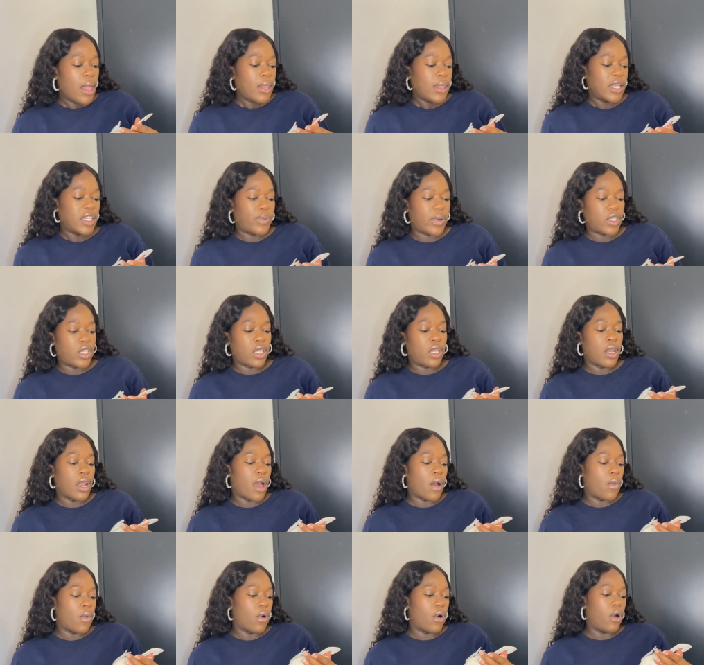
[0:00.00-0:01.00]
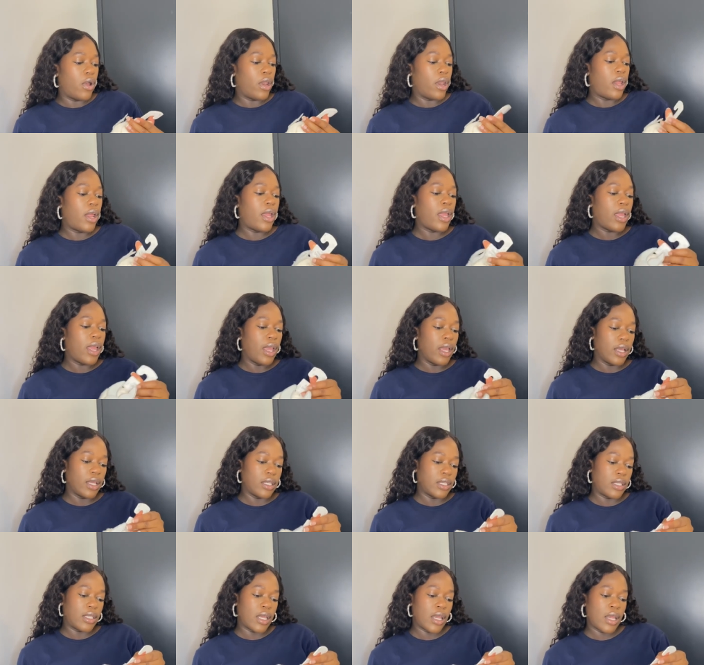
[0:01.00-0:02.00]
This particular one
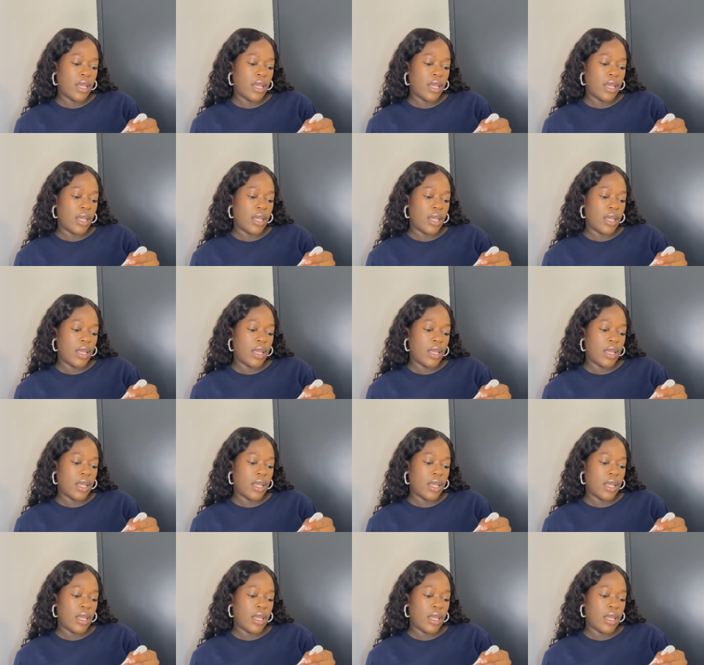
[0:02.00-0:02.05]
is